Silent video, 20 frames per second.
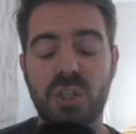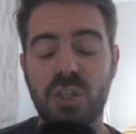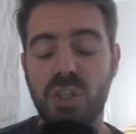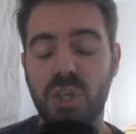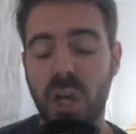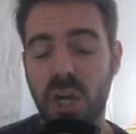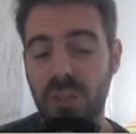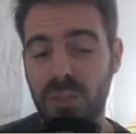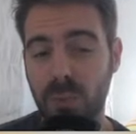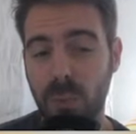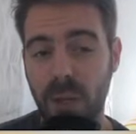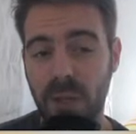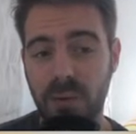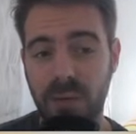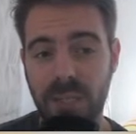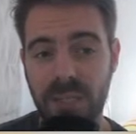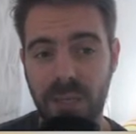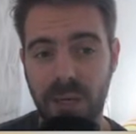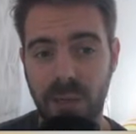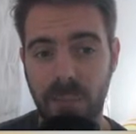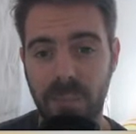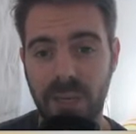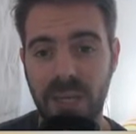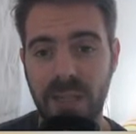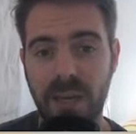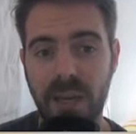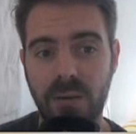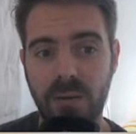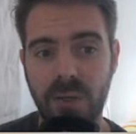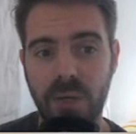just whether he's going to be
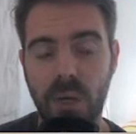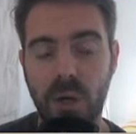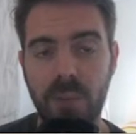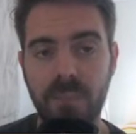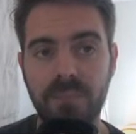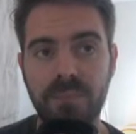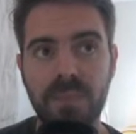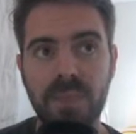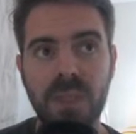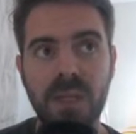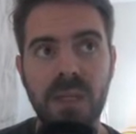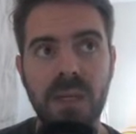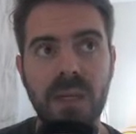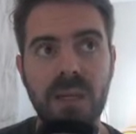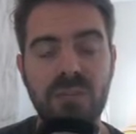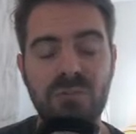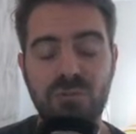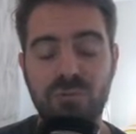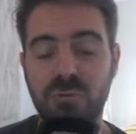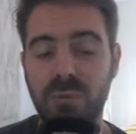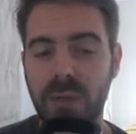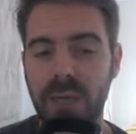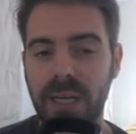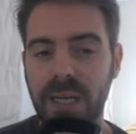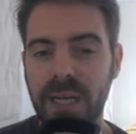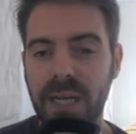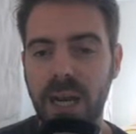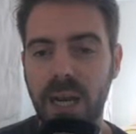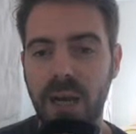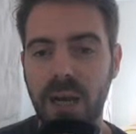there or not. It's
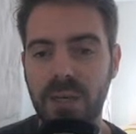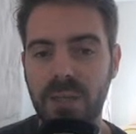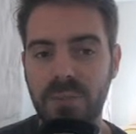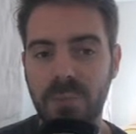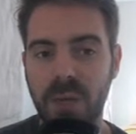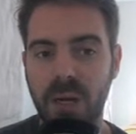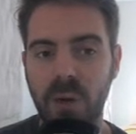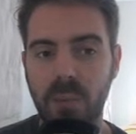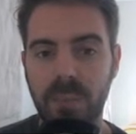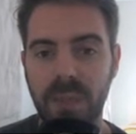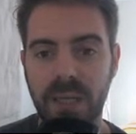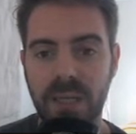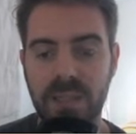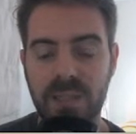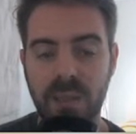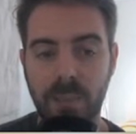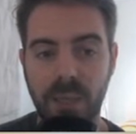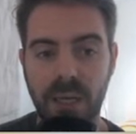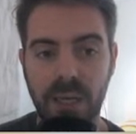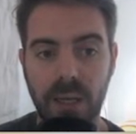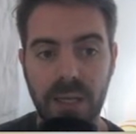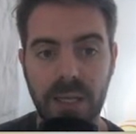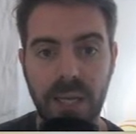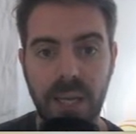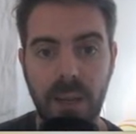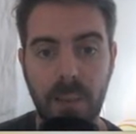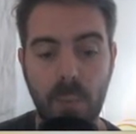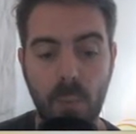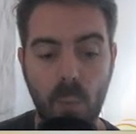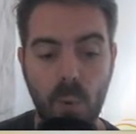really hard as well picking somebody like
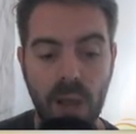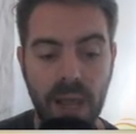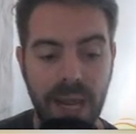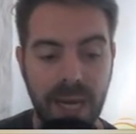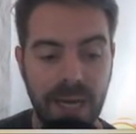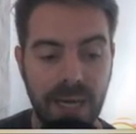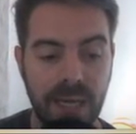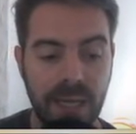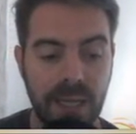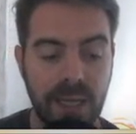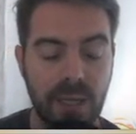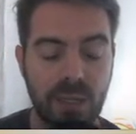him when